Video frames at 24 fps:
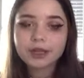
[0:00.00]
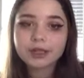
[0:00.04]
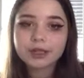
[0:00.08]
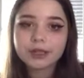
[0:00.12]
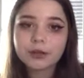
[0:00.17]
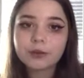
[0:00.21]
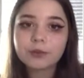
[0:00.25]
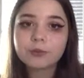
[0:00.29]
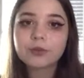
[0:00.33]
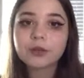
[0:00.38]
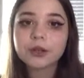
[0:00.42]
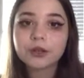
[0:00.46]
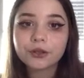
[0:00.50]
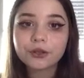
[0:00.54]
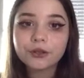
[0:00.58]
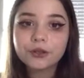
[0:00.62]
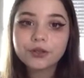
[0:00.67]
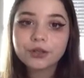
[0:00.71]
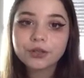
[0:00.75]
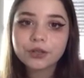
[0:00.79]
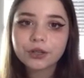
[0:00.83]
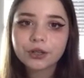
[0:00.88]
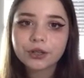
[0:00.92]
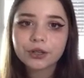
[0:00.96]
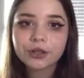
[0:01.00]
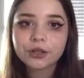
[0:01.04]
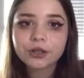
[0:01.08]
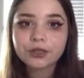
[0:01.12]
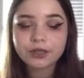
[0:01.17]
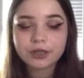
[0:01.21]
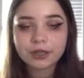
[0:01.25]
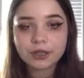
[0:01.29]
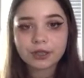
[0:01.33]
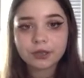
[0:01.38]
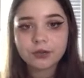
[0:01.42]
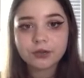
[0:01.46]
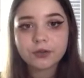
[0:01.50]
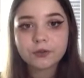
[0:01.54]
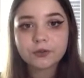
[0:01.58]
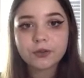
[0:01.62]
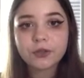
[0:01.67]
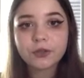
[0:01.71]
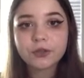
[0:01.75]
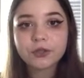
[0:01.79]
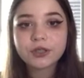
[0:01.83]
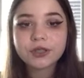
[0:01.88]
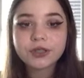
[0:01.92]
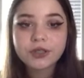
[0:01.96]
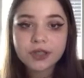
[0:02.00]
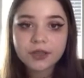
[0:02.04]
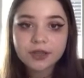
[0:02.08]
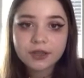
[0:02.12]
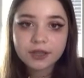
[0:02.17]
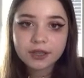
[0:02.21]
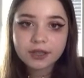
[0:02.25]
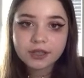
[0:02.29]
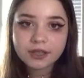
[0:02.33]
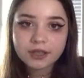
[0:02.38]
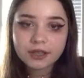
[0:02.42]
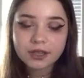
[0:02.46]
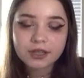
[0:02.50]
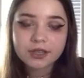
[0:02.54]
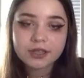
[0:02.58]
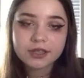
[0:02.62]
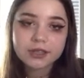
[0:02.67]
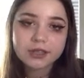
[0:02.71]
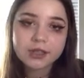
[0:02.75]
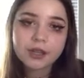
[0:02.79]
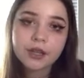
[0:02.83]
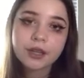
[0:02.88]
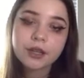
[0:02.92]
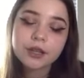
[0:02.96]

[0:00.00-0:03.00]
So producers, they use photosynthesis